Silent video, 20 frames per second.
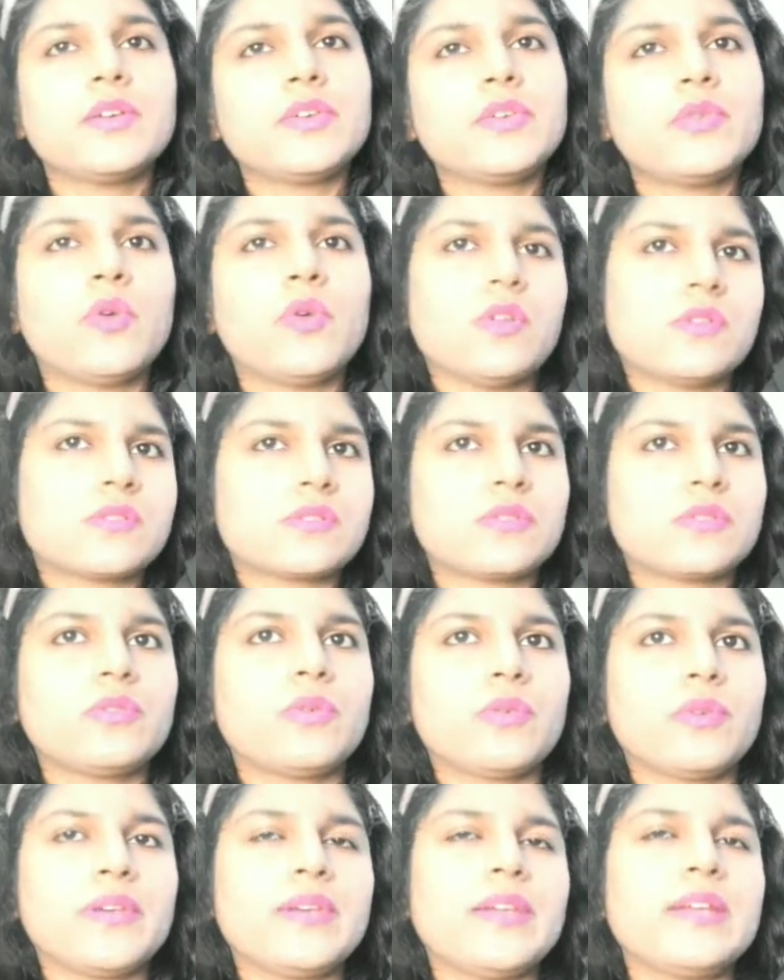you also
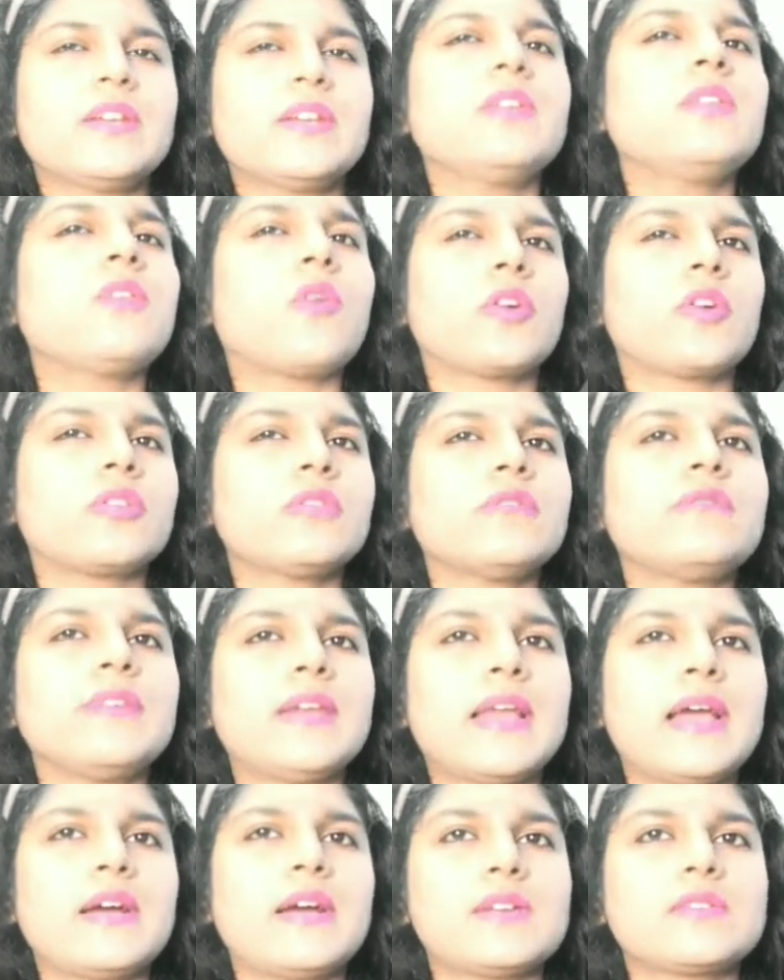don't need a lot of
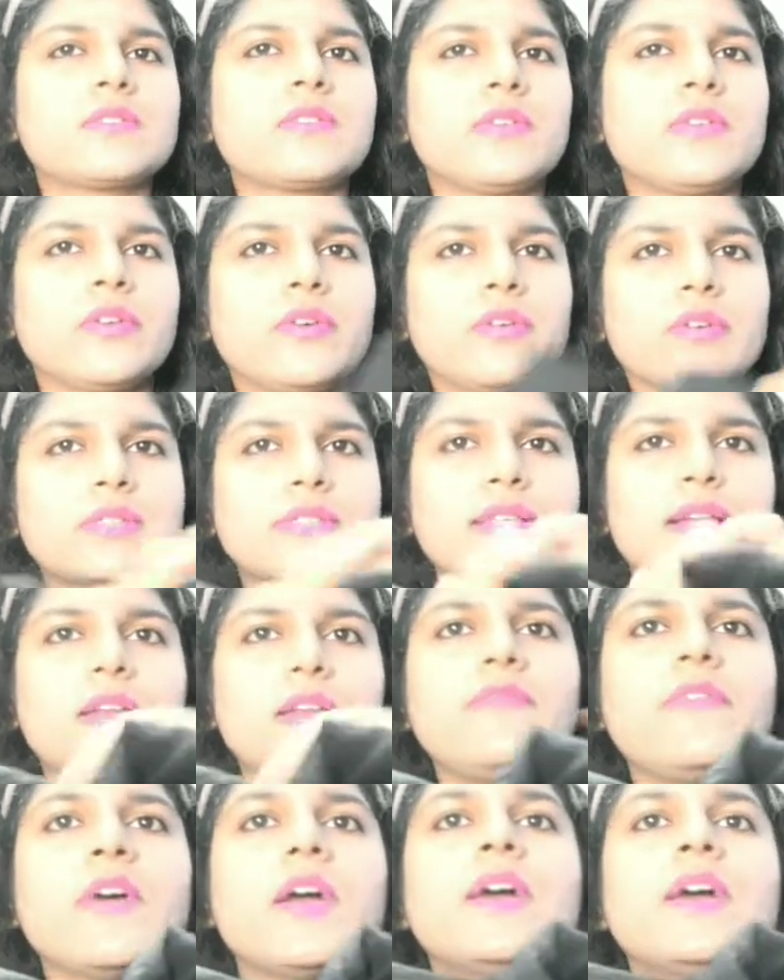layers on
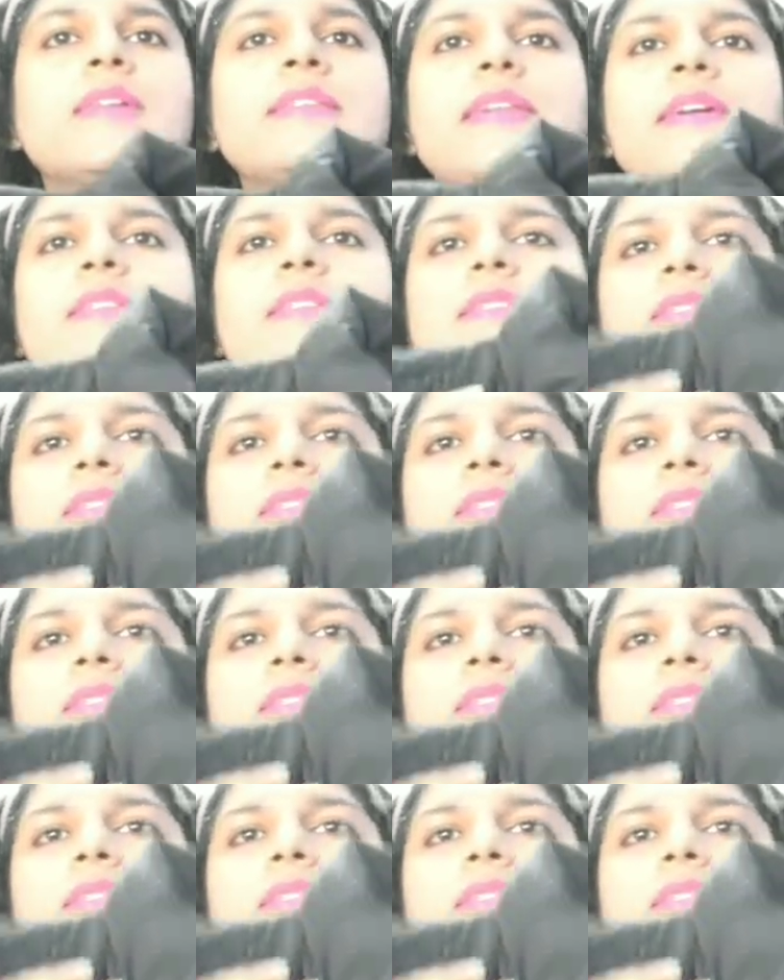yourself then